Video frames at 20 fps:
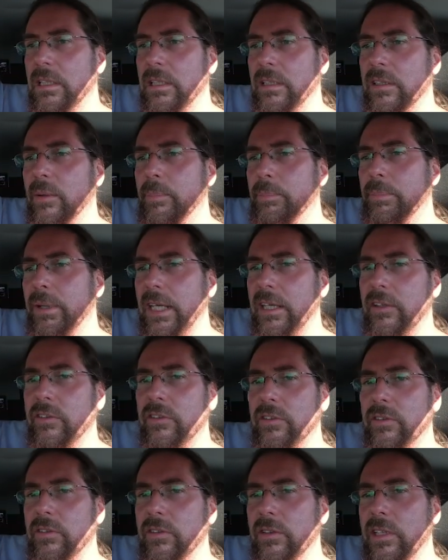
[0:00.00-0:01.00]
The
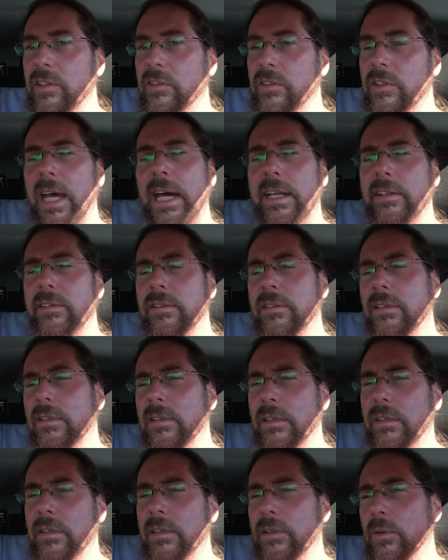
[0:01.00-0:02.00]
bass is not
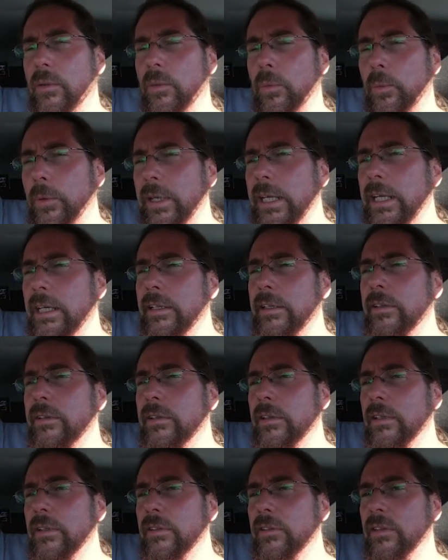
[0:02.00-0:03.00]
weird,
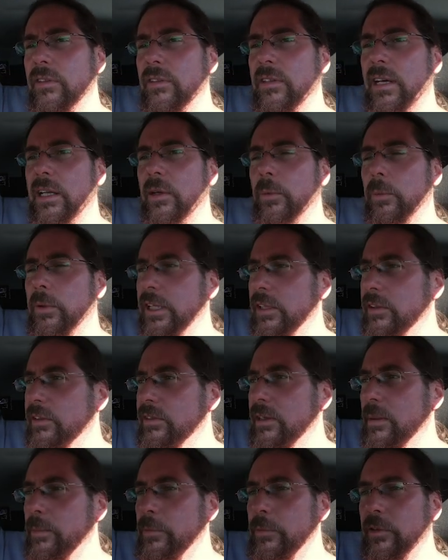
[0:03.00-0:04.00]
so it's not a weird
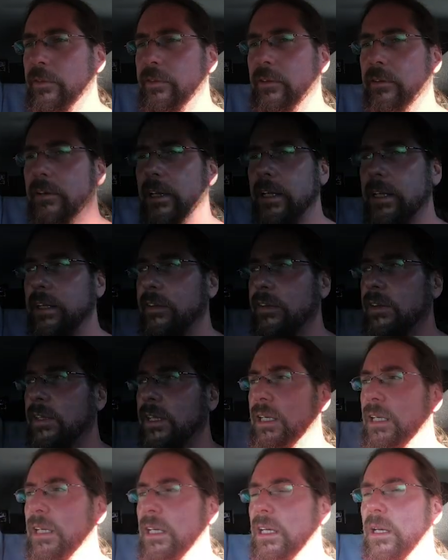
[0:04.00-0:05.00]
subwoofer or
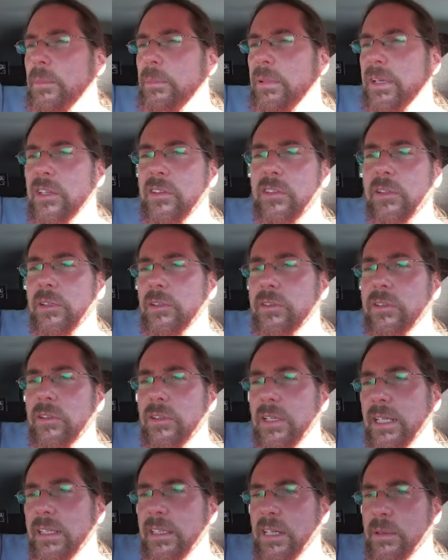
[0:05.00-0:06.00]
anything, but it's also
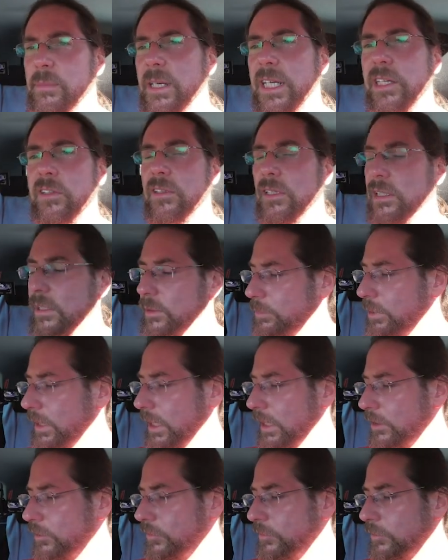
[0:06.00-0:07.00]
not amazingly
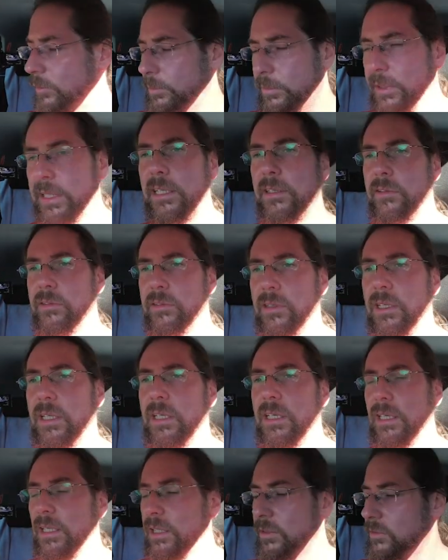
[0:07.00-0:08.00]
powerful. But it's
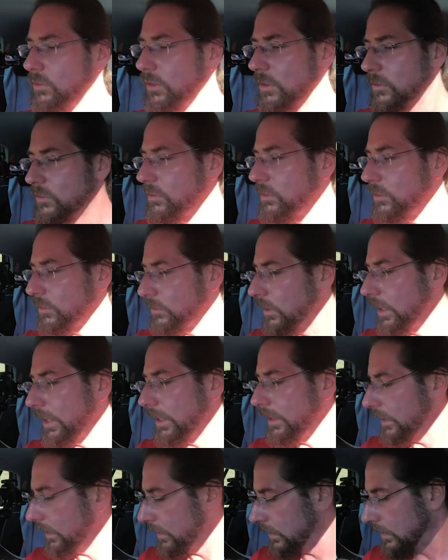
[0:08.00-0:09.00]
good.
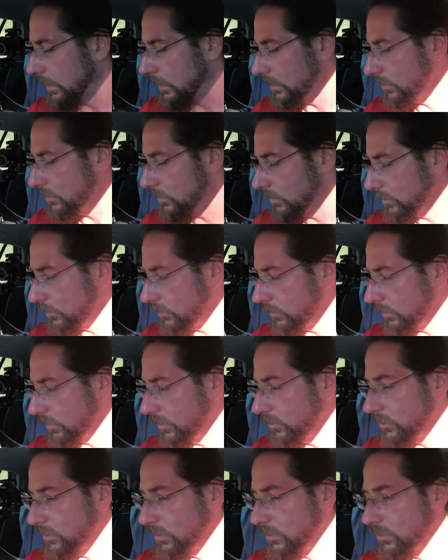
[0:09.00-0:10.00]
I like to
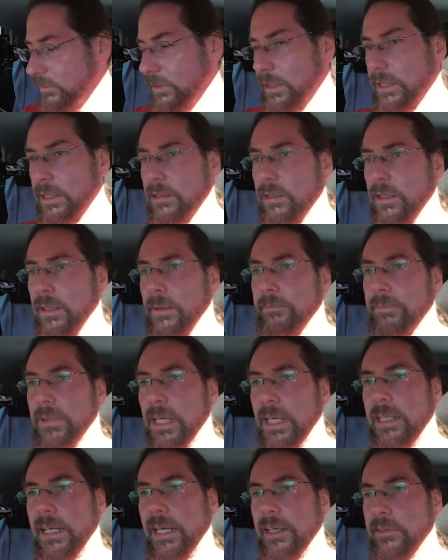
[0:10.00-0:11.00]
listen to it.
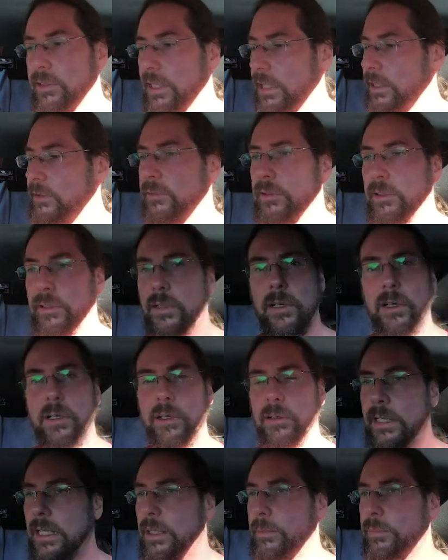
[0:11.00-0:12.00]
It has Android
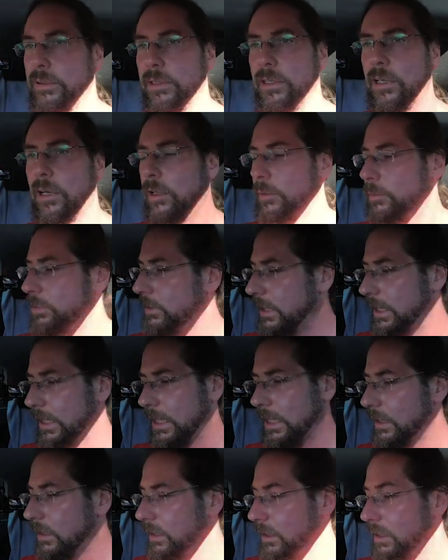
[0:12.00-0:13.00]
Auto, Apple
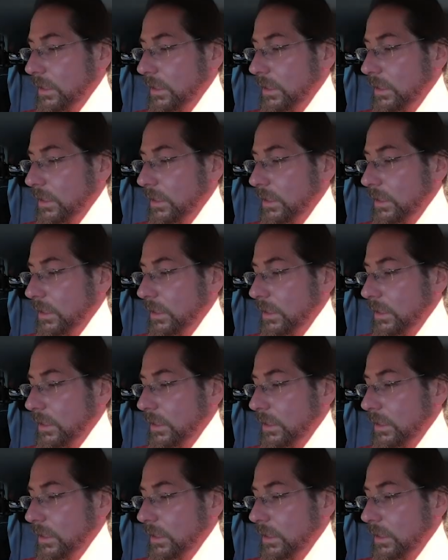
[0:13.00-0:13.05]
CarPlay,